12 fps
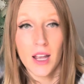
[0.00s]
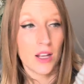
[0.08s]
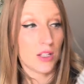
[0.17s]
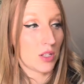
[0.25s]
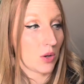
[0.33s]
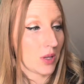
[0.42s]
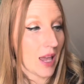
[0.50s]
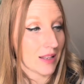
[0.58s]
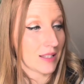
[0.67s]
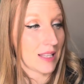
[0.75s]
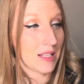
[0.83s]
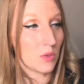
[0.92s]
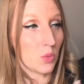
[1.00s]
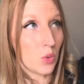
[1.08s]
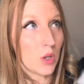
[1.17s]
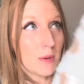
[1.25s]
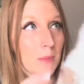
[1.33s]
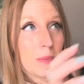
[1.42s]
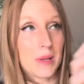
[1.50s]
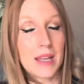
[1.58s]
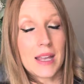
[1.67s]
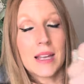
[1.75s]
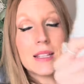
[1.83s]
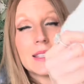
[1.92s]
So yes, this would
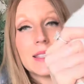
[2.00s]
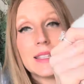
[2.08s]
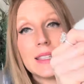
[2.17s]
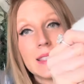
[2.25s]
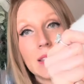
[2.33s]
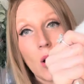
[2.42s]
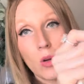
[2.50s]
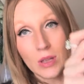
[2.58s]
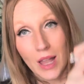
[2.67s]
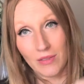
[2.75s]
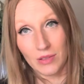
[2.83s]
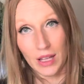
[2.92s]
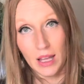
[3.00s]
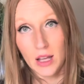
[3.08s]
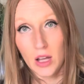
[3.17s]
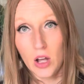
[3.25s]
be so lovely